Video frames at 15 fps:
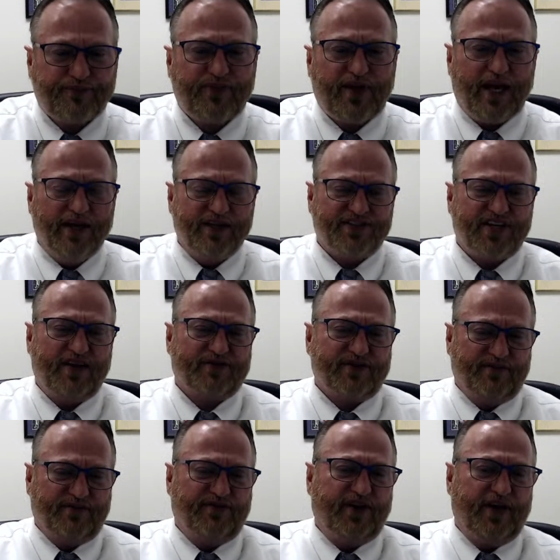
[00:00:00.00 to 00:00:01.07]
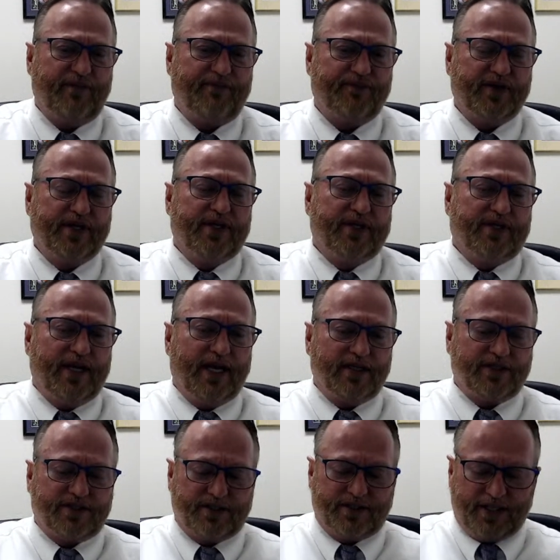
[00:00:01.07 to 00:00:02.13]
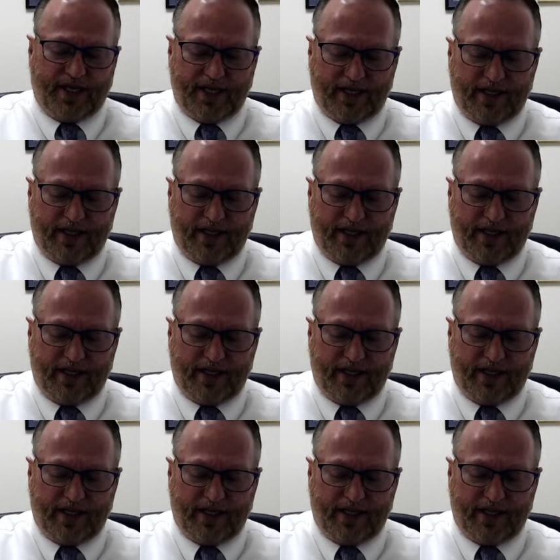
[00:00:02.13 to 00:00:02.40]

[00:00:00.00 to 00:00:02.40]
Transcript: Let's have some fun. Now today,